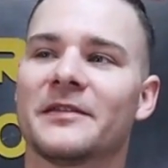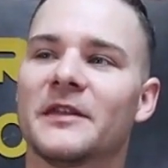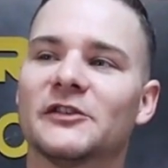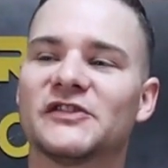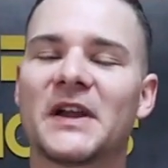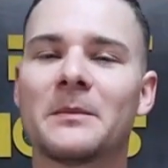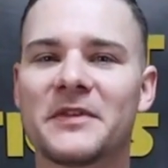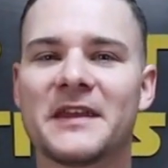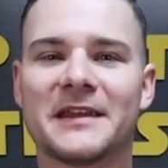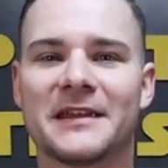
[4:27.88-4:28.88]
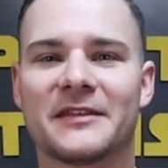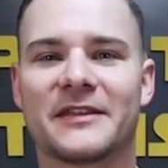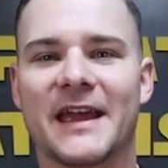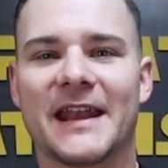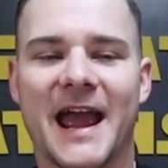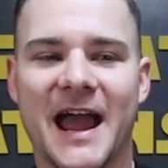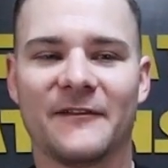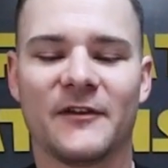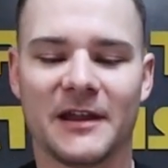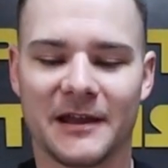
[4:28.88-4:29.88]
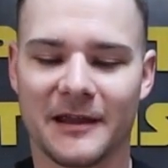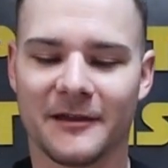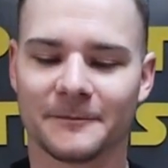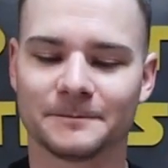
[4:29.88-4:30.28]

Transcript: there's something about having